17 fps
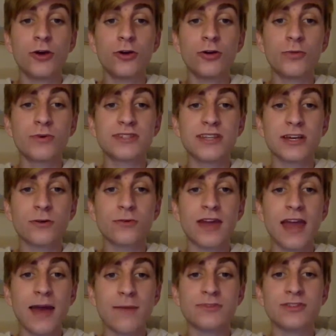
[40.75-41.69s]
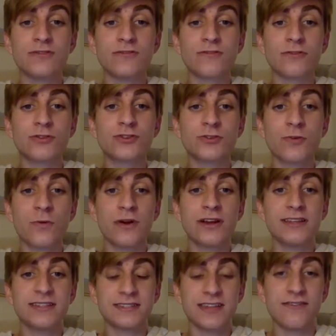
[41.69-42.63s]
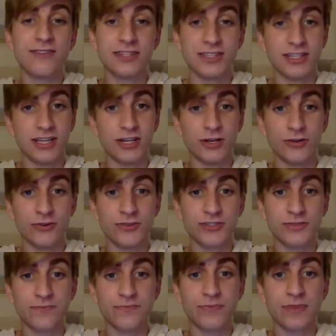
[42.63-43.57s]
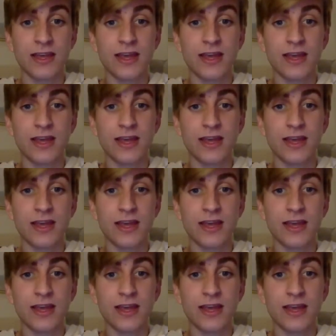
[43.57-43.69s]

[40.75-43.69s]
who was held captive for 27 years.